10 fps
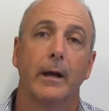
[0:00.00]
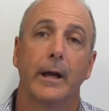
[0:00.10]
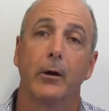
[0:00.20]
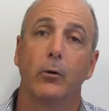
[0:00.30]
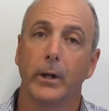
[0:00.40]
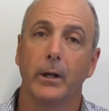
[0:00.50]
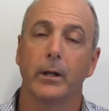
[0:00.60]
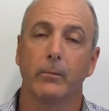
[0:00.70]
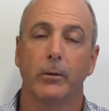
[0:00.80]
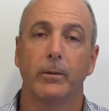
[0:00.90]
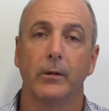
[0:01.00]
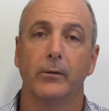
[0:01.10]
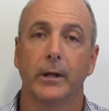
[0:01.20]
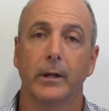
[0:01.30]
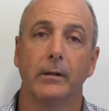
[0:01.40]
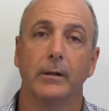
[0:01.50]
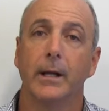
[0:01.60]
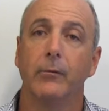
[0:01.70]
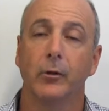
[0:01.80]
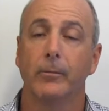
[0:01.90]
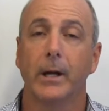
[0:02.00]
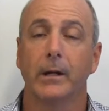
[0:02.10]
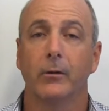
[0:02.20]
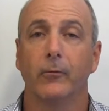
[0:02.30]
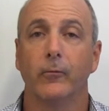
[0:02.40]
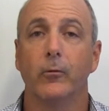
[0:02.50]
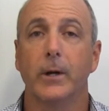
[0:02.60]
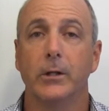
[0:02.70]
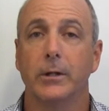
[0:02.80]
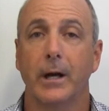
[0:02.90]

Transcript: how quickly a property is selling. Days on market have almost